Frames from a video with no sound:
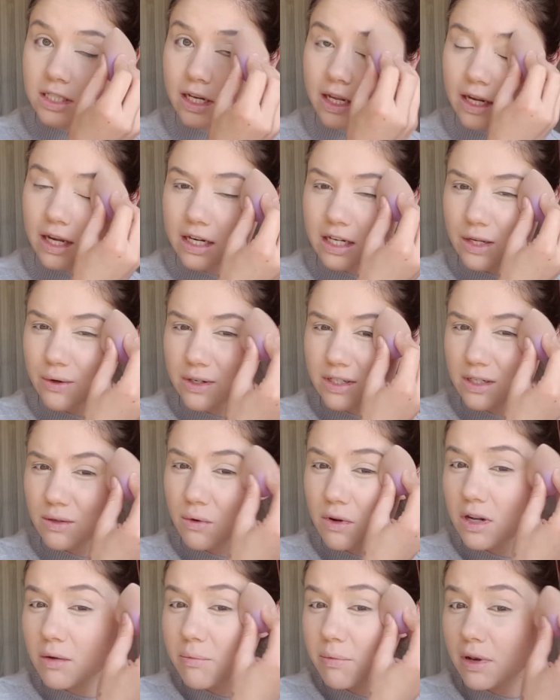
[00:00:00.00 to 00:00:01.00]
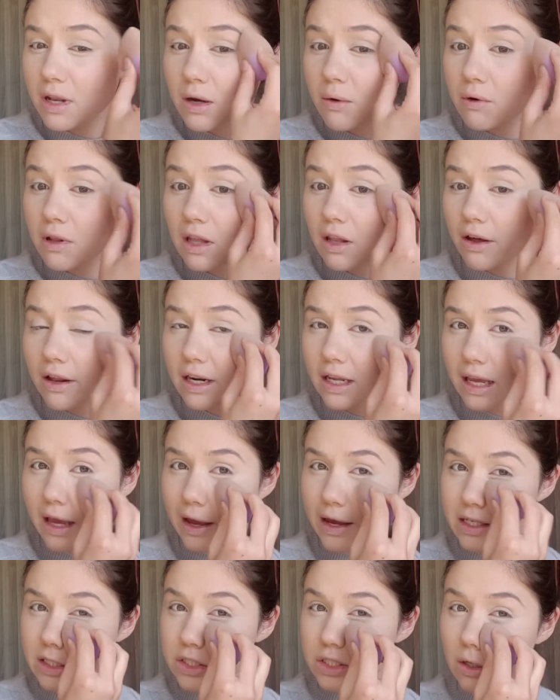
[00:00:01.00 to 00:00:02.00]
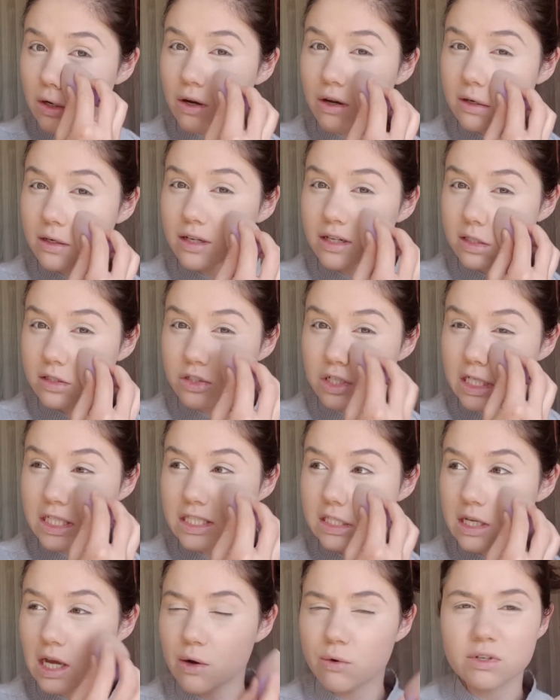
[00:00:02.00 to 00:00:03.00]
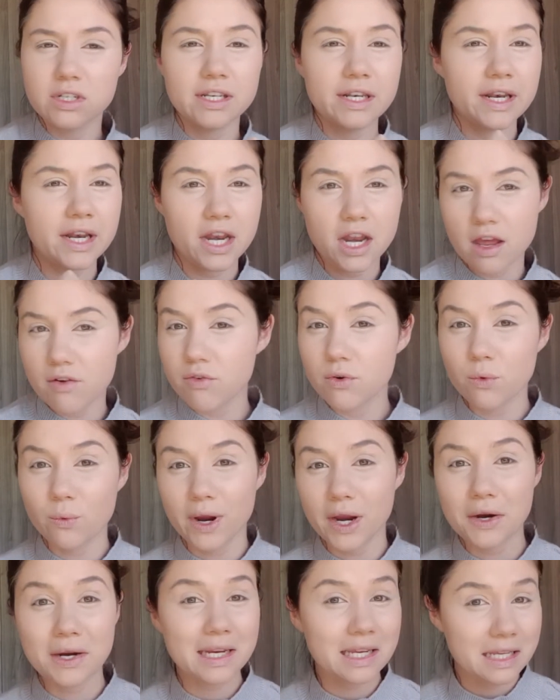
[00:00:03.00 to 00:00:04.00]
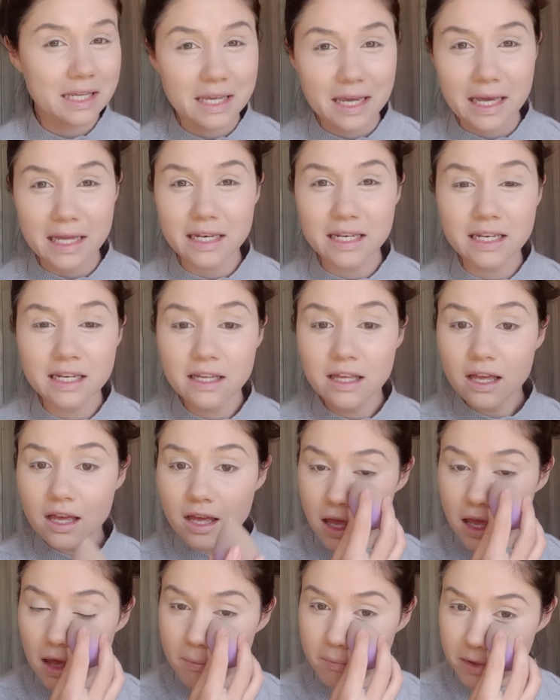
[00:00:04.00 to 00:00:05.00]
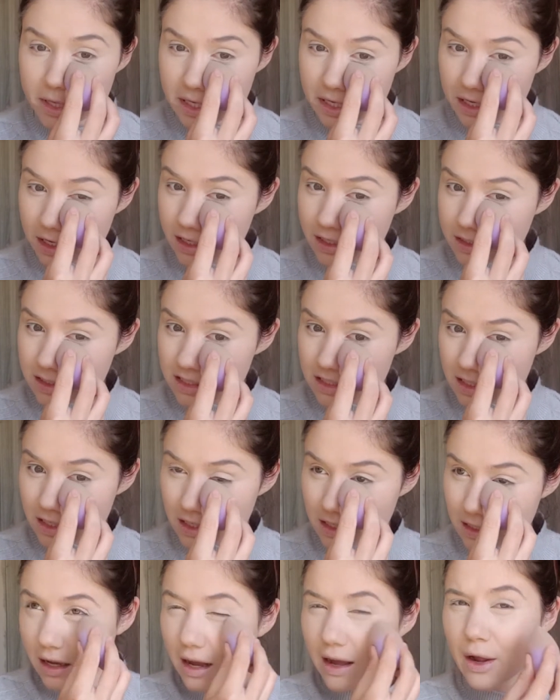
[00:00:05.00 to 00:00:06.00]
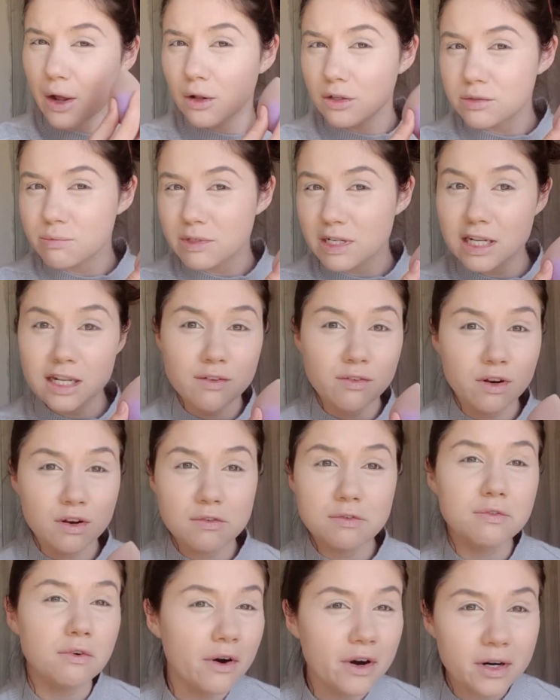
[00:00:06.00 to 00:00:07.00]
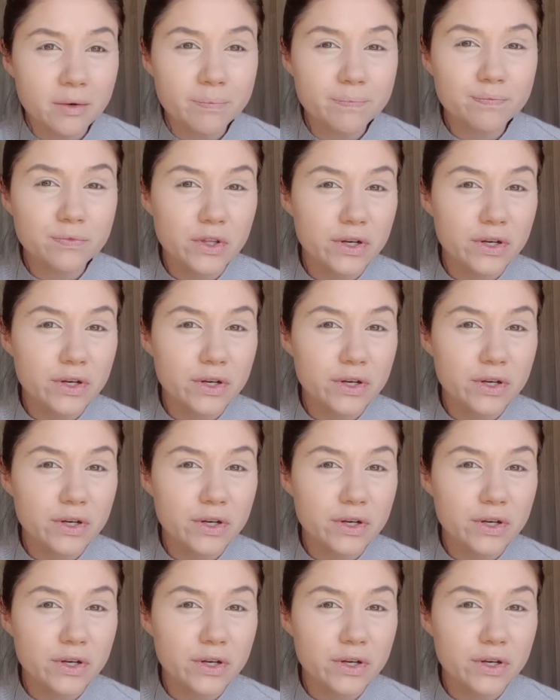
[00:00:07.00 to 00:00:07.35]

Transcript: Like, I knew I didn't want to blow a lot of cash on a dress I would never wear again, because I ultimately live on a farm.